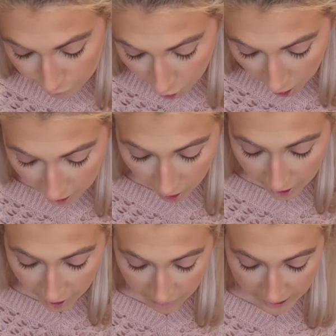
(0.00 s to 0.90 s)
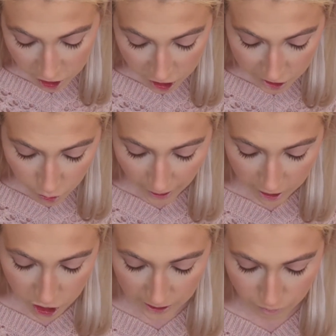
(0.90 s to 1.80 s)
for highlight, I
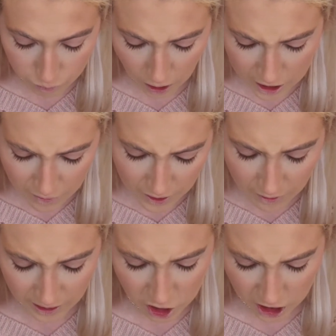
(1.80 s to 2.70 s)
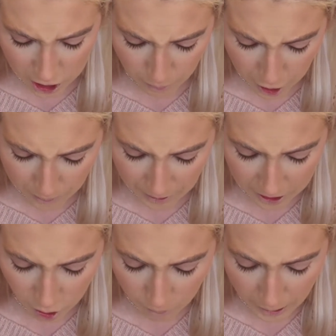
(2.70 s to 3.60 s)
don't think I've actually spoke about
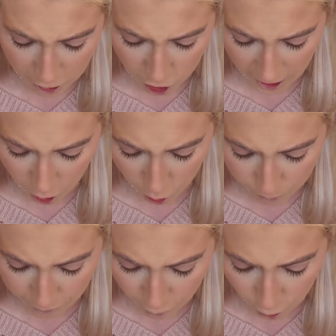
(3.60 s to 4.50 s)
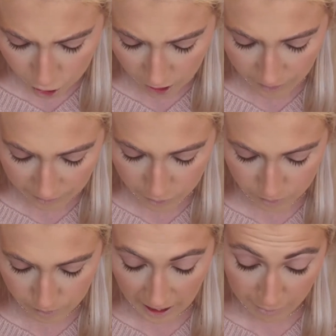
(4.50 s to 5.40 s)
this on my channel before, because I
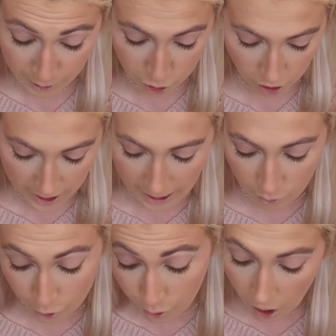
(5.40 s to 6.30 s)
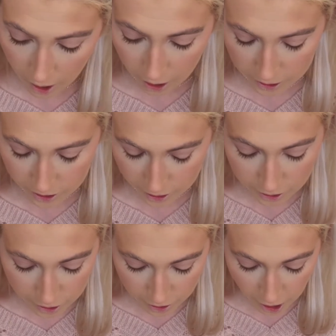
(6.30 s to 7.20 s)
have been trying out new
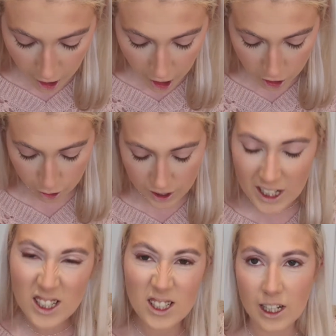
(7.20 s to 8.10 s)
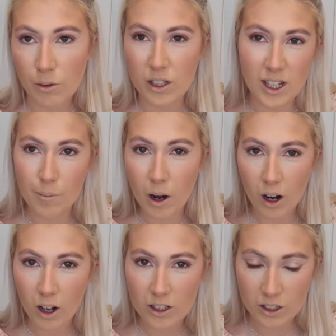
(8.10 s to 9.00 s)
highlighters, because I do tend to stick with the same
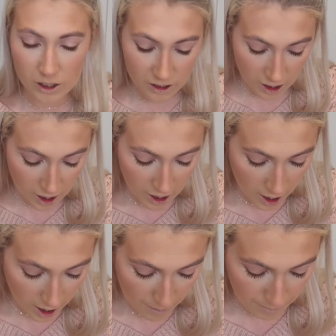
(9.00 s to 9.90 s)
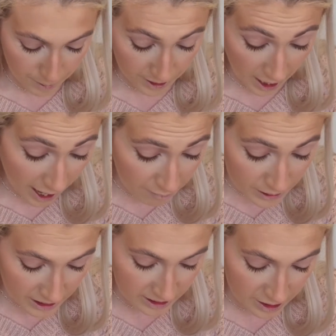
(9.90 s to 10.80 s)
highlighters. But yeah, I have
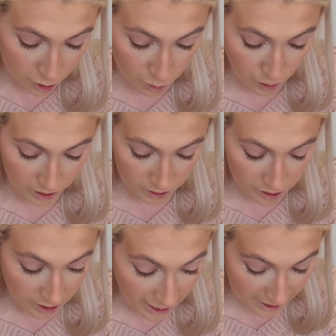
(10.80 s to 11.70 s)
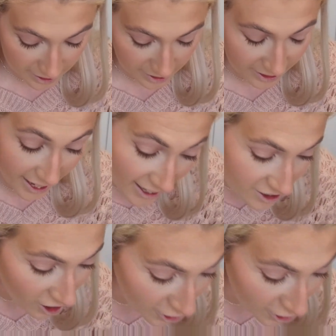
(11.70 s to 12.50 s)
been testing new ones, and yes,